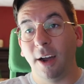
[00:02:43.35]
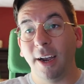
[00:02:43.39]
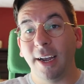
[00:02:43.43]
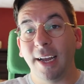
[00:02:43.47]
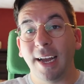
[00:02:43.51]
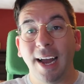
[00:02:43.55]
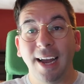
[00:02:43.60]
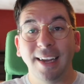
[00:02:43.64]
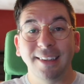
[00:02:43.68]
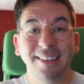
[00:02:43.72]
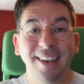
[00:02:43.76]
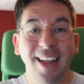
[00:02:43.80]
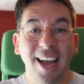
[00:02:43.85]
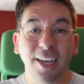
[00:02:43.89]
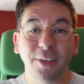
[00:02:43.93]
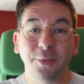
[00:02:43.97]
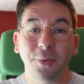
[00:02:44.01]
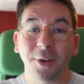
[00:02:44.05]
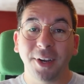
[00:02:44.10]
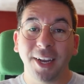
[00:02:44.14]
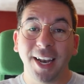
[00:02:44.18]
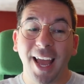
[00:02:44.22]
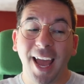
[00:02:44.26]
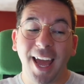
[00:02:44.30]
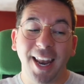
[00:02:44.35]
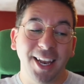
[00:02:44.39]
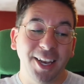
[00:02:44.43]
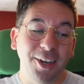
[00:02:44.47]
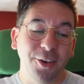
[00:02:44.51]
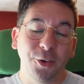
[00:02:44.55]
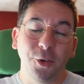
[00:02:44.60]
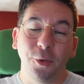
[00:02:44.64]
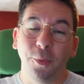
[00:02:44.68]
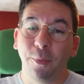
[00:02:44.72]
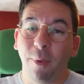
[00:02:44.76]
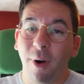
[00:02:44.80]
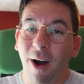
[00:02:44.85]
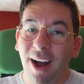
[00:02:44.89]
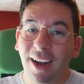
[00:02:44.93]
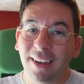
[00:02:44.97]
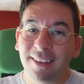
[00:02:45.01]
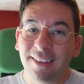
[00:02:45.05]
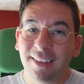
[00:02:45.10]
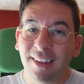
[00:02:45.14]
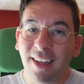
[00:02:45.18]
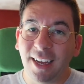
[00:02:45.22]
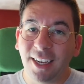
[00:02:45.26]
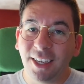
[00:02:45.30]
All right, guys, next we're going to head into
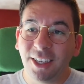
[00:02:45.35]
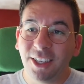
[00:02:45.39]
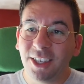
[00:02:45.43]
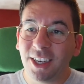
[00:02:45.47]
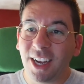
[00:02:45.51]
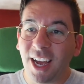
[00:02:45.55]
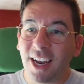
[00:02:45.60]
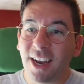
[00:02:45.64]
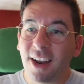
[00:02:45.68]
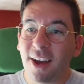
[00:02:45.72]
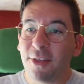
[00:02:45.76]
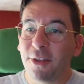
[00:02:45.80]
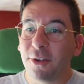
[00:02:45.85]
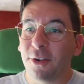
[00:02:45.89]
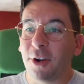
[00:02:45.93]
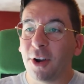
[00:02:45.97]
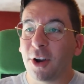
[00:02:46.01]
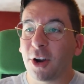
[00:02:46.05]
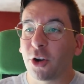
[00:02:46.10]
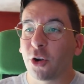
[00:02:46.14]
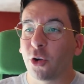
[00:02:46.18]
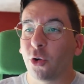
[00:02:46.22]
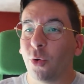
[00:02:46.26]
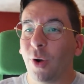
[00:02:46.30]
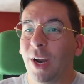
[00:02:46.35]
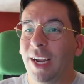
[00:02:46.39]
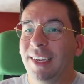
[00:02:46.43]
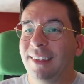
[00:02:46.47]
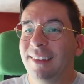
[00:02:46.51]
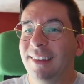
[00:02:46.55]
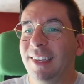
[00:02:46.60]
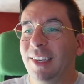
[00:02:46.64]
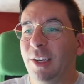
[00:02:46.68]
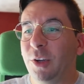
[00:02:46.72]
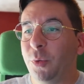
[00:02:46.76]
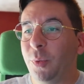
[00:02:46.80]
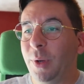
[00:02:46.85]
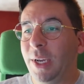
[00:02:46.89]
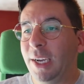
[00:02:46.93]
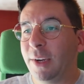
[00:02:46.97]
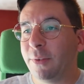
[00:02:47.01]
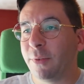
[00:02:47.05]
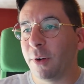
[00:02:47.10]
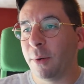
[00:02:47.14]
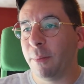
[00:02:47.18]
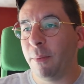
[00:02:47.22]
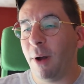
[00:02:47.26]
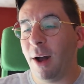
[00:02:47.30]
Box Lunch. Another crazy
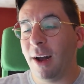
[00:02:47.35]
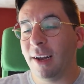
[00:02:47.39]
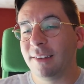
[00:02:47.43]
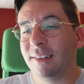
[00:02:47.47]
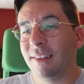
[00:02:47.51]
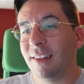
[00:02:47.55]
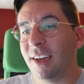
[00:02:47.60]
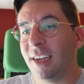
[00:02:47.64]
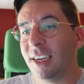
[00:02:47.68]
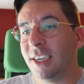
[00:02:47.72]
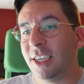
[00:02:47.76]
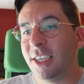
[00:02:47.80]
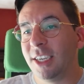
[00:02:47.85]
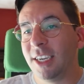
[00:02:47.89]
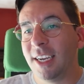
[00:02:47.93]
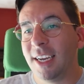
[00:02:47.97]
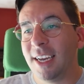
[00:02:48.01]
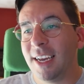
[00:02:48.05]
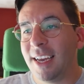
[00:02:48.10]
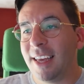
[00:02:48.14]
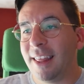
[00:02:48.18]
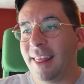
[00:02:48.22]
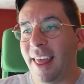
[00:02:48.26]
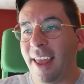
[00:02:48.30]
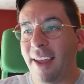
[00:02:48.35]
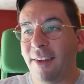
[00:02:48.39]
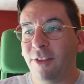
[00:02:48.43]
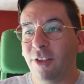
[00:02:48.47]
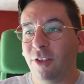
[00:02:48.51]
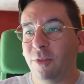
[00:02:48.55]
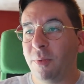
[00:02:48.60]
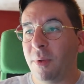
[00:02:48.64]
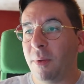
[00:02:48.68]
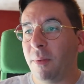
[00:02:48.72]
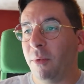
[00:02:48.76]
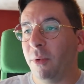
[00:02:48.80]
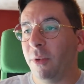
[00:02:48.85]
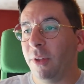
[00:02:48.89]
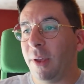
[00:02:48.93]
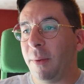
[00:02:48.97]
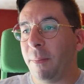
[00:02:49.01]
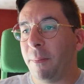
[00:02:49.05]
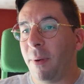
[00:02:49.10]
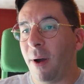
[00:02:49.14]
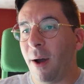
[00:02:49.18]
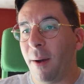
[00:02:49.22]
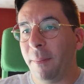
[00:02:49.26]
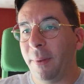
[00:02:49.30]
week for Box Lunch. They have just been really
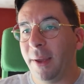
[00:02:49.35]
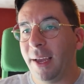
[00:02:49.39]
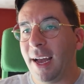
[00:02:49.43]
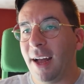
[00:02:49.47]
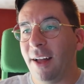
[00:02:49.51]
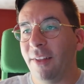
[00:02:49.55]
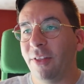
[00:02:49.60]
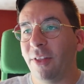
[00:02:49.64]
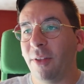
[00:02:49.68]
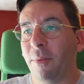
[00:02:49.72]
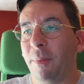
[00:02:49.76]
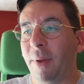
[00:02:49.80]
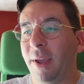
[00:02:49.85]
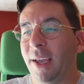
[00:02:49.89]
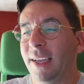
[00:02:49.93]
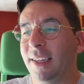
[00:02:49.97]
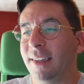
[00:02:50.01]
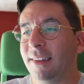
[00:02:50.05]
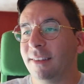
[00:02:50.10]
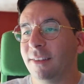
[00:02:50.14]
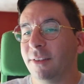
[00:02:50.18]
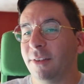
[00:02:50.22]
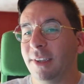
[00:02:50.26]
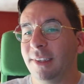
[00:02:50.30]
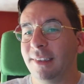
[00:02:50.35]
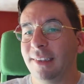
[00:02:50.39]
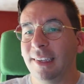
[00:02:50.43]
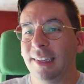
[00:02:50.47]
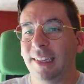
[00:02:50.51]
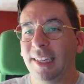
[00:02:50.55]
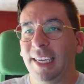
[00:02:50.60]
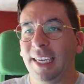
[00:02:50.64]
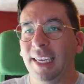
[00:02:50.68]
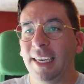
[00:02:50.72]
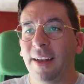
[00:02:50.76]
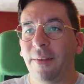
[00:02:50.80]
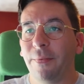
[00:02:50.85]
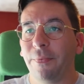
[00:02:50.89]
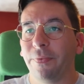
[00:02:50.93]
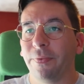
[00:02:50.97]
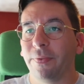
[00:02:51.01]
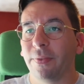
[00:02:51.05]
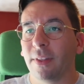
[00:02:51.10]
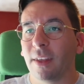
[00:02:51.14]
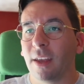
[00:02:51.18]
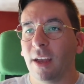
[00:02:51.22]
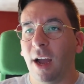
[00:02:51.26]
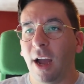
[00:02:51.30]
pumping out the pins recently.
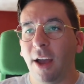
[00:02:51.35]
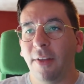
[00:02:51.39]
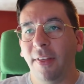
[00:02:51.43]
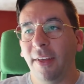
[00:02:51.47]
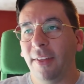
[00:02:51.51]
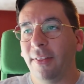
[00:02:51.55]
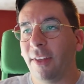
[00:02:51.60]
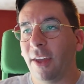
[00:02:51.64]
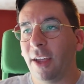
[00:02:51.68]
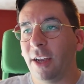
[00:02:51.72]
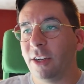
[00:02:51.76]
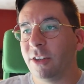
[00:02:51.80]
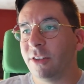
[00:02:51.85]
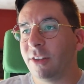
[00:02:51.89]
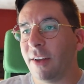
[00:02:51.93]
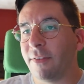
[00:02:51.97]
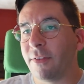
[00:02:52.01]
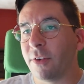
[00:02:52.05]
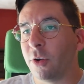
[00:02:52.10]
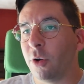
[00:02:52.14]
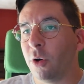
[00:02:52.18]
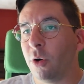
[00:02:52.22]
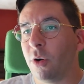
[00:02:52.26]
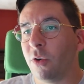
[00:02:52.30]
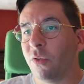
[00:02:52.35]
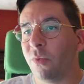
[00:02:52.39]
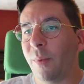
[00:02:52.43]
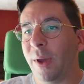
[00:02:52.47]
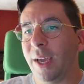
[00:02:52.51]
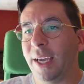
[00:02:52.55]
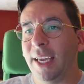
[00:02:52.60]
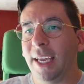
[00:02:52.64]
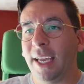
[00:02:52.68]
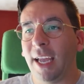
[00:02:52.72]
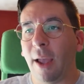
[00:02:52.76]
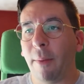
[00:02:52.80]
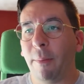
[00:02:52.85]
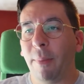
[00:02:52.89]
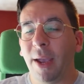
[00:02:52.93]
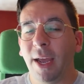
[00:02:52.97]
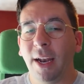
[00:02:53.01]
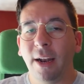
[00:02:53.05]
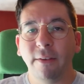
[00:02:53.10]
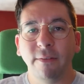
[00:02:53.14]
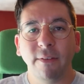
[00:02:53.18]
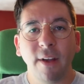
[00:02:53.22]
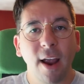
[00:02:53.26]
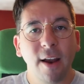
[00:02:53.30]
I think they just have a goal of making a
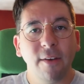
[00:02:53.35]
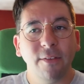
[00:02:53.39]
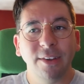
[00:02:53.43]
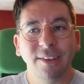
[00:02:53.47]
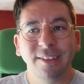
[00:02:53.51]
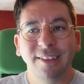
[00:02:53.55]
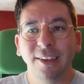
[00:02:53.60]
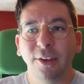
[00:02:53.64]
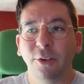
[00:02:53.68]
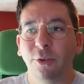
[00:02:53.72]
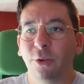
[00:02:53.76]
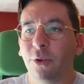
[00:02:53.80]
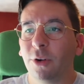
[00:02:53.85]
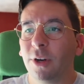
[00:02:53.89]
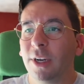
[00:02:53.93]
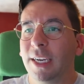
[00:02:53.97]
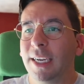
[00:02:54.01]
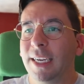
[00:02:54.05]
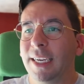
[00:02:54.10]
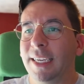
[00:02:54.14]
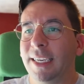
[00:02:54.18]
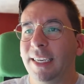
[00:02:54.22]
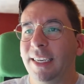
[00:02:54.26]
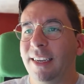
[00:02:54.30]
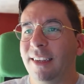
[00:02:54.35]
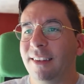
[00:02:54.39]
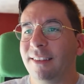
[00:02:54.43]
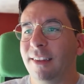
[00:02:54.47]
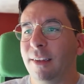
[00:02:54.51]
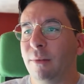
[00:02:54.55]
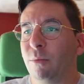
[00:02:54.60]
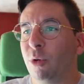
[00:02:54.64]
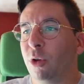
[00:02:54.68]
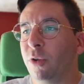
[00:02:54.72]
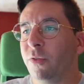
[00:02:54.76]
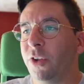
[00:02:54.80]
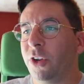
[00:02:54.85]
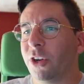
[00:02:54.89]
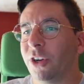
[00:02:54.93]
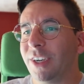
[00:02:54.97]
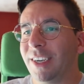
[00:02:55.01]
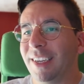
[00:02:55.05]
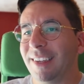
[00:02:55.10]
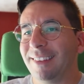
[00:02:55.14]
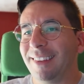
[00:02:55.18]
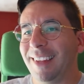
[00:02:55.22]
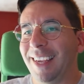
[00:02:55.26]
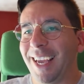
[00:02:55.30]
pin of every single Disney movie or
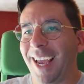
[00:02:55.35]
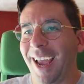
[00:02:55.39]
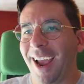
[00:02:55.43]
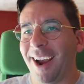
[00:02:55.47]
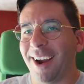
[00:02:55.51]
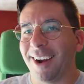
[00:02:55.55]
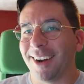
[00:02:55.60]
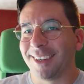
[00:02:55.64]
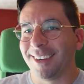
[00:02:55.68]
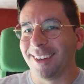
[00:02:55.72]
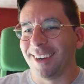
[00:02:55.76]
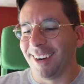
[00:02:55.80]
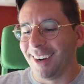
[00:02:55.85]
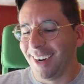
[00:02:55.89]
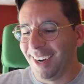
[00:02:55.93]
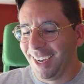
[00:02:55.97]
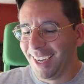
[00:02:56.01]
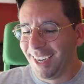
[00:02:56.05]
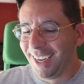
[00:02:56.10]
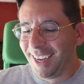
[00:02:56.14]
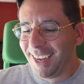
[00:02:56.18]
Disney character.